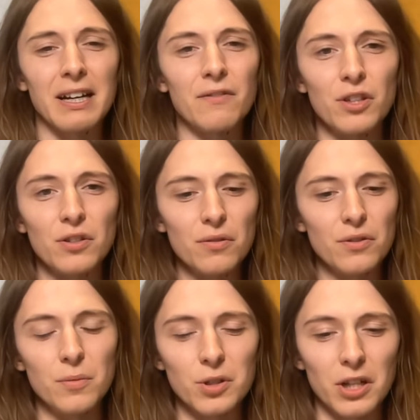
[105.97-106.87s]
have a
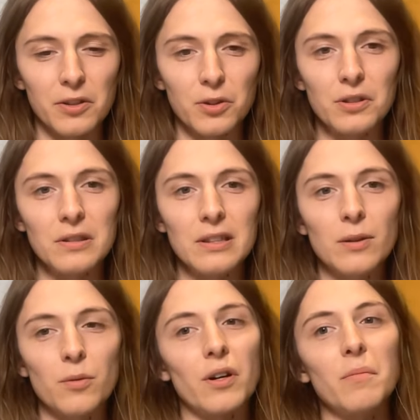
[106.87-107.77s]
YouTube channel
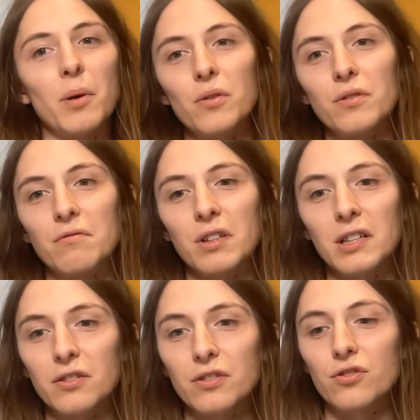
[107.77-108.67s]
where I post really
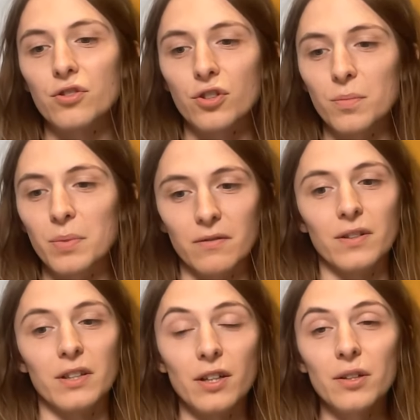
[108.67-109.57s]
stupid
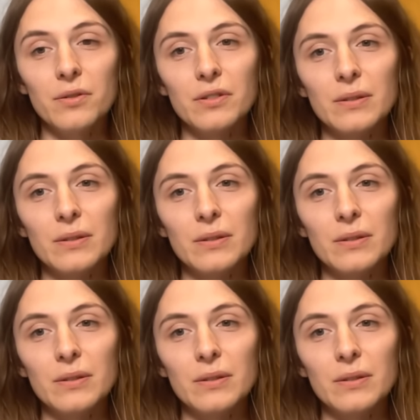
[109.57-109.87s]
videos.